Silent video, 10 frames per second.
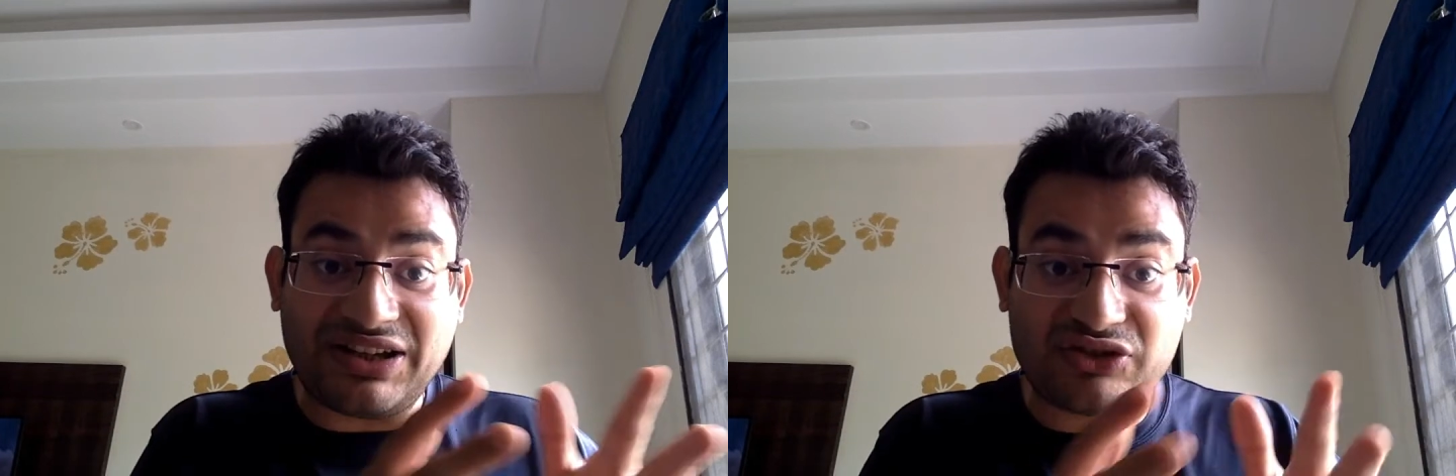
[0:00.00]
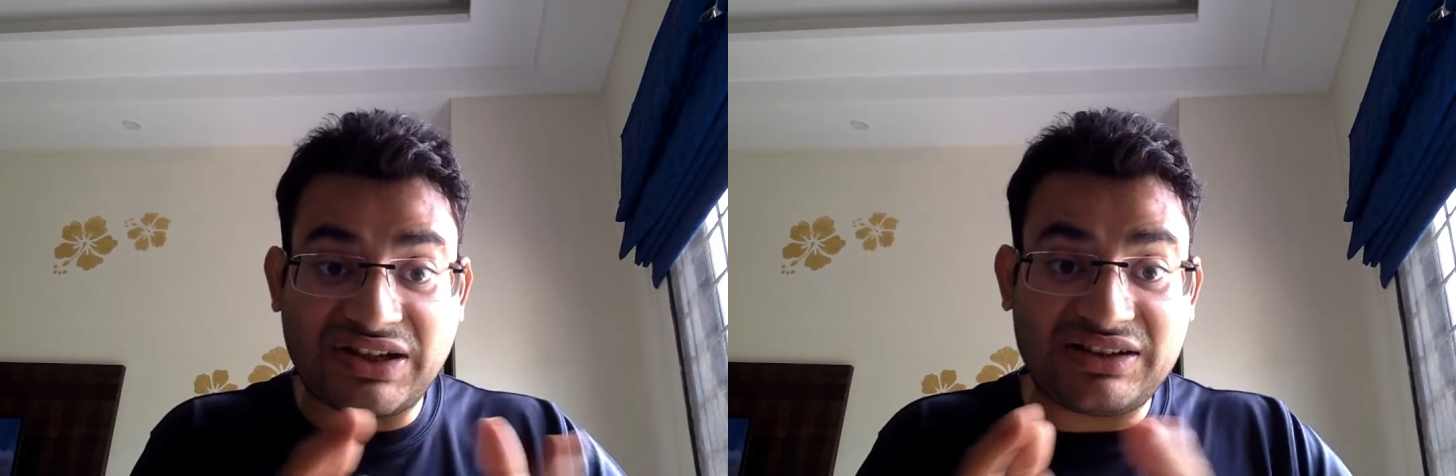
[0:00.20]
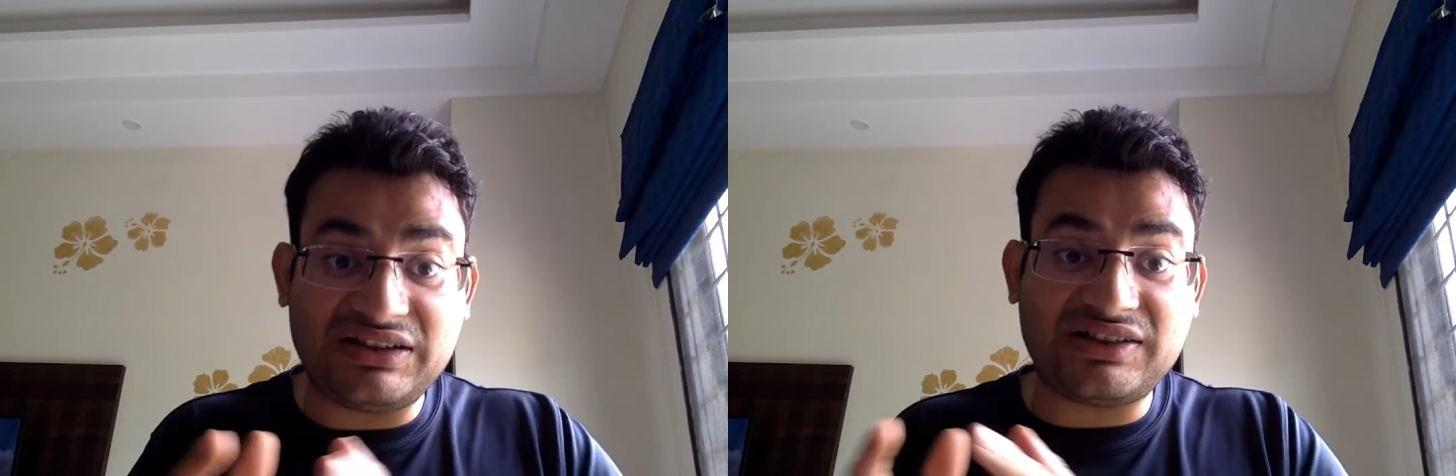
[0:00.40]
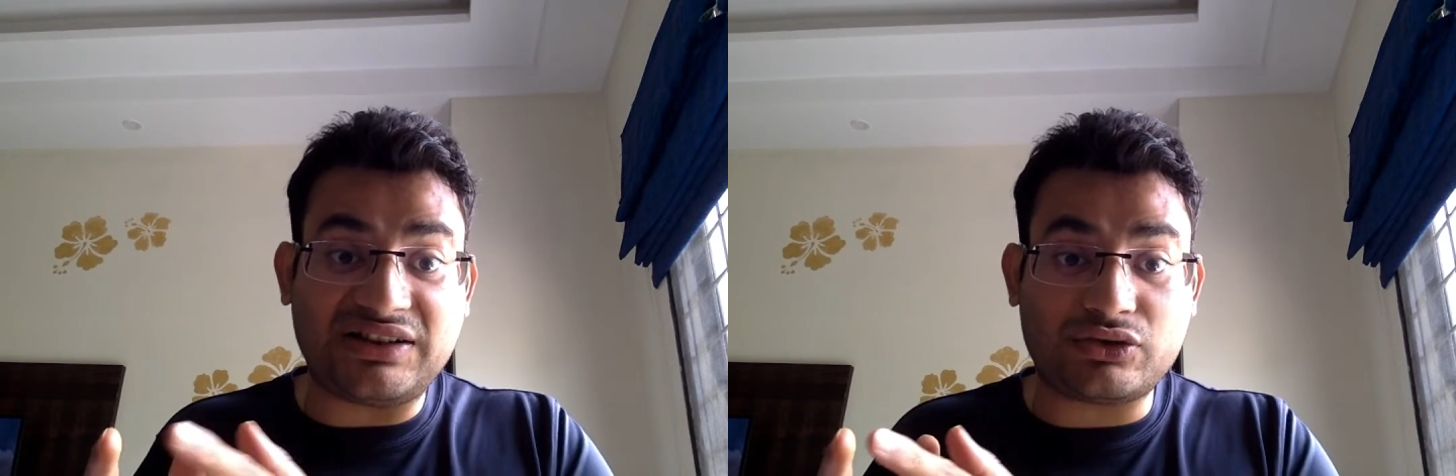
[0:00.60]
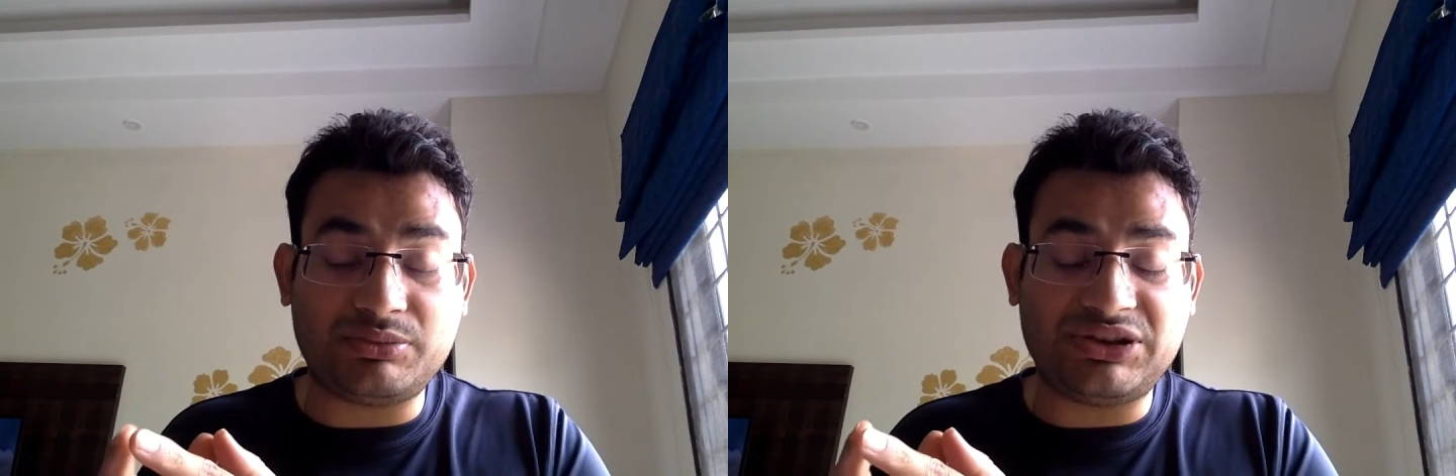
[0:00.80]
channels
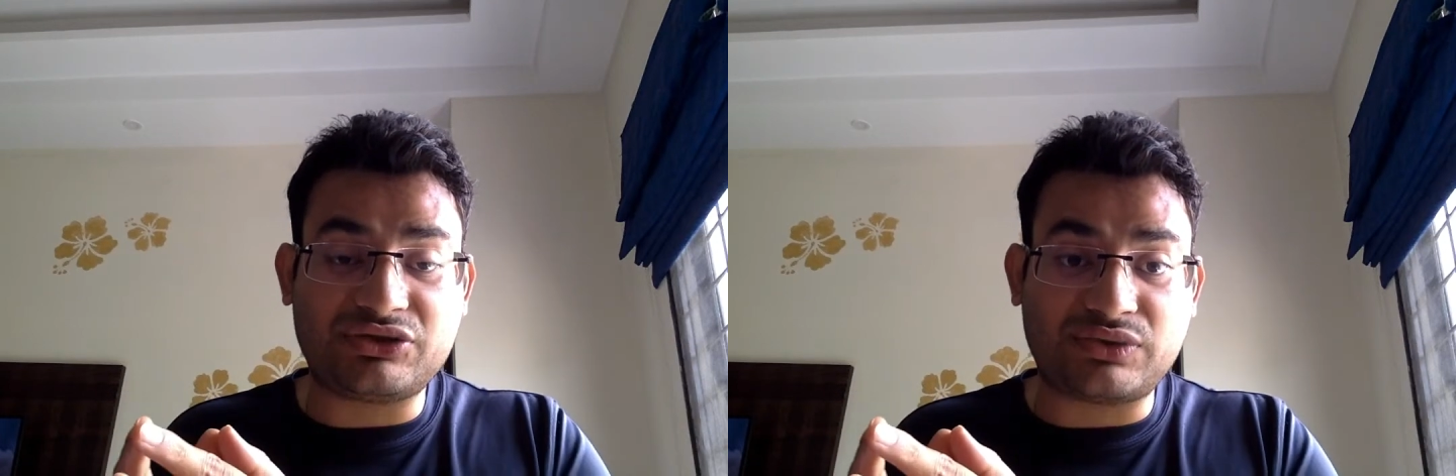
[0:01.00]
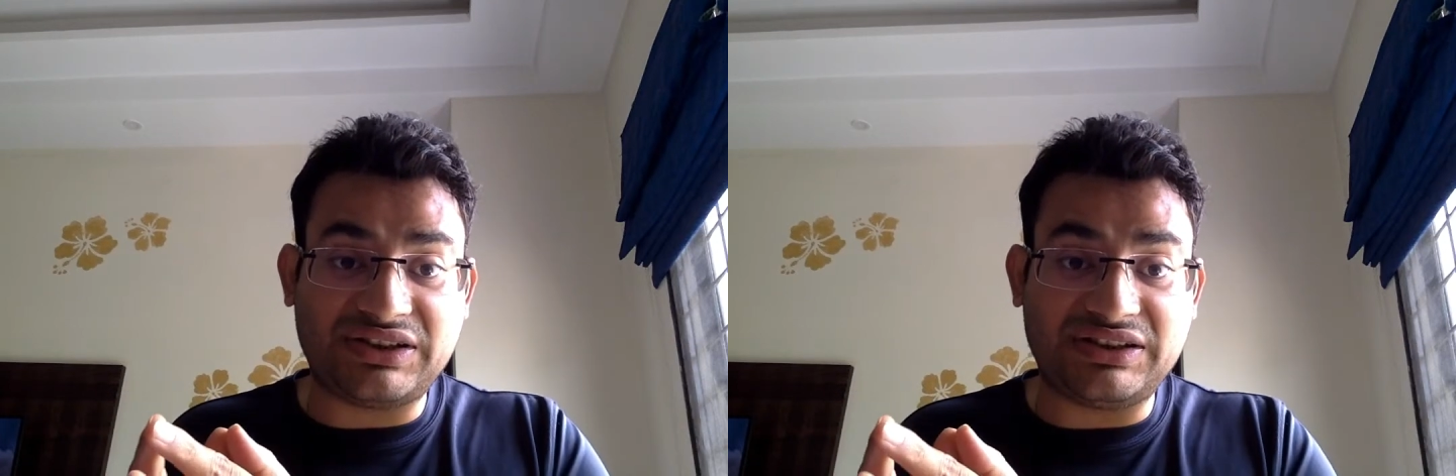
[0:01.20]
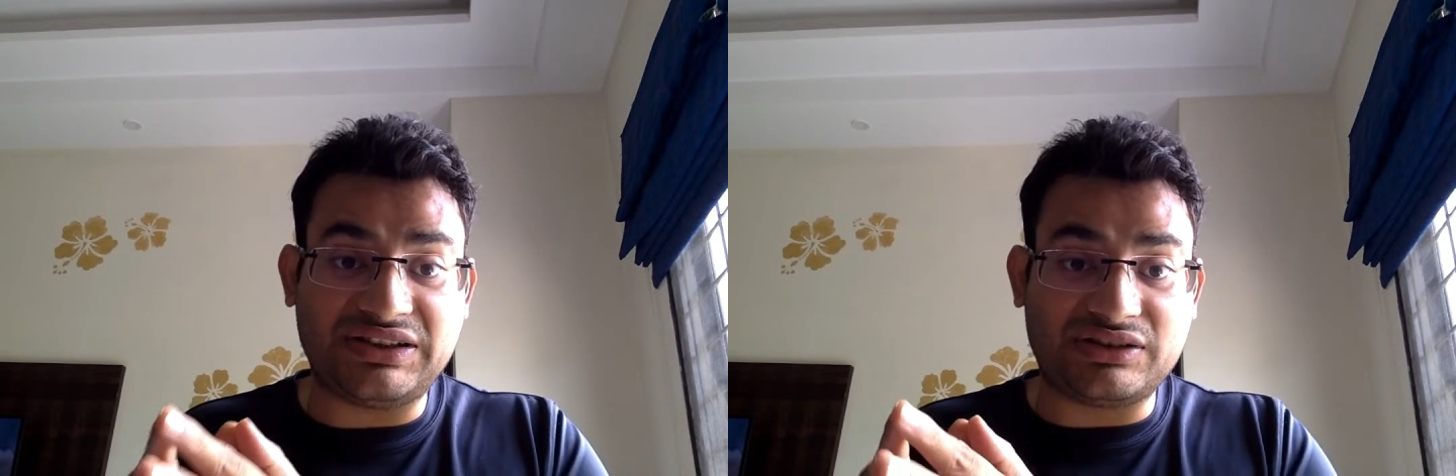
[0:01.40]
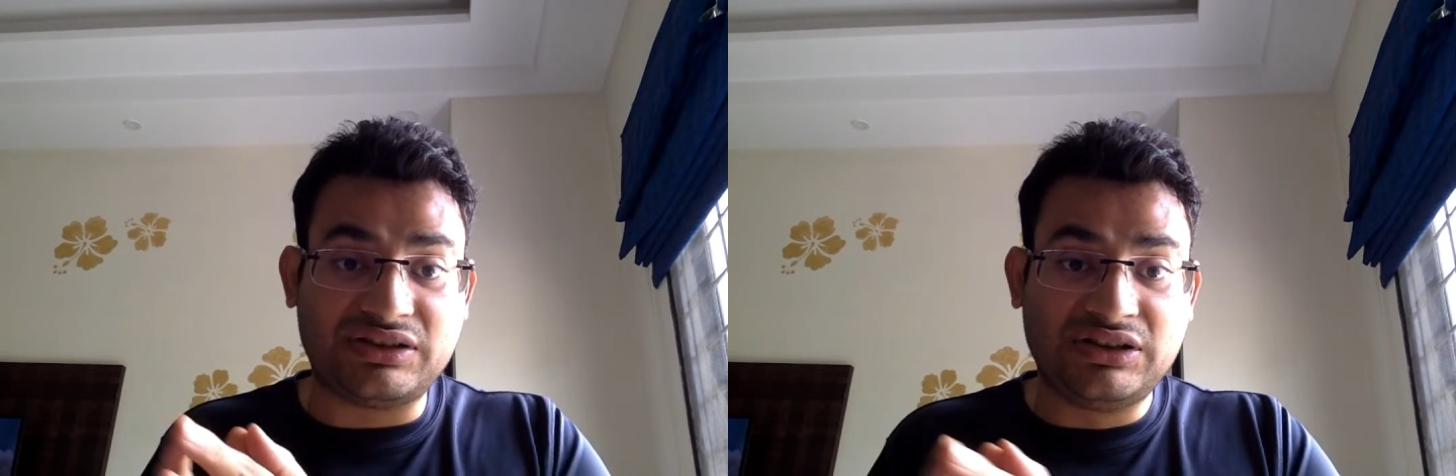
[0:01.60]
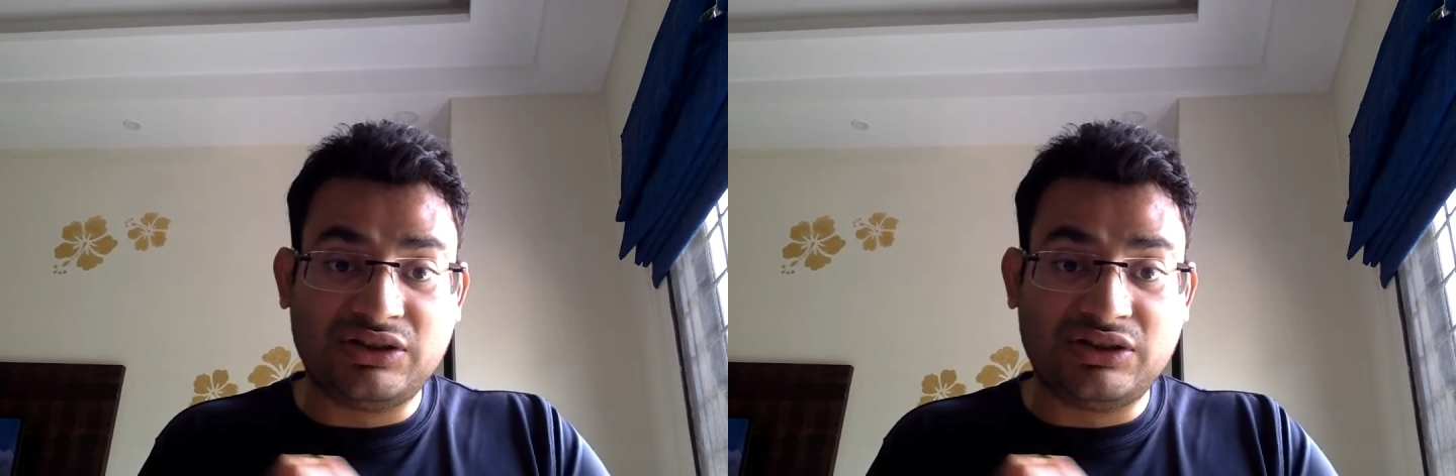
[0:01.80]
are to be strengthened.